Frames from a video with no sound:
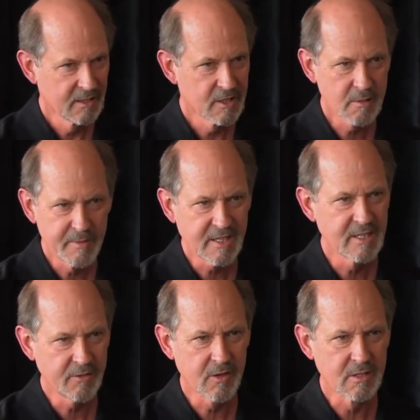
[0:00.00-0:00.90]
There's a
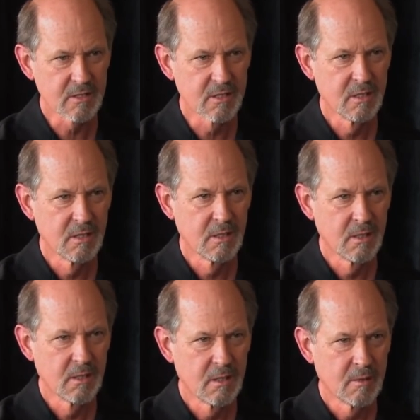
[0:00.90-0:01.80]
big difference
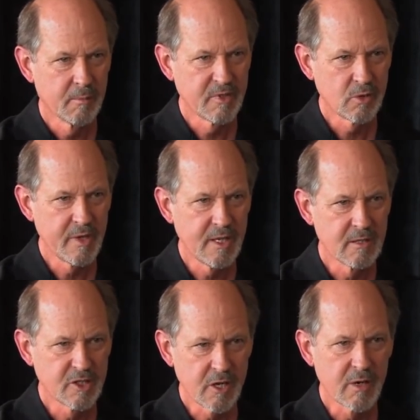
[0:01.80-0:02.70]

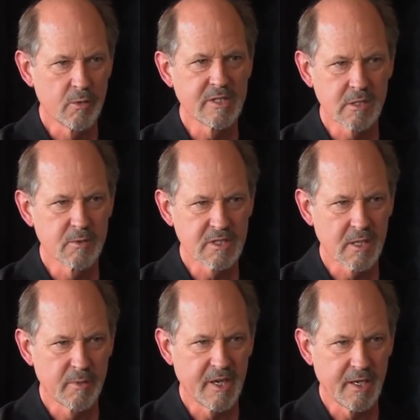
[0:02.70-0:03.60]
between sharing wisdom with
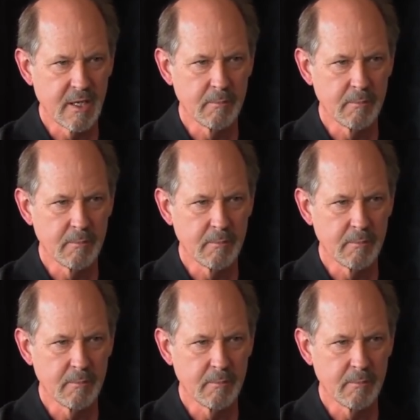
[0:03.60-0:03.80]
somebody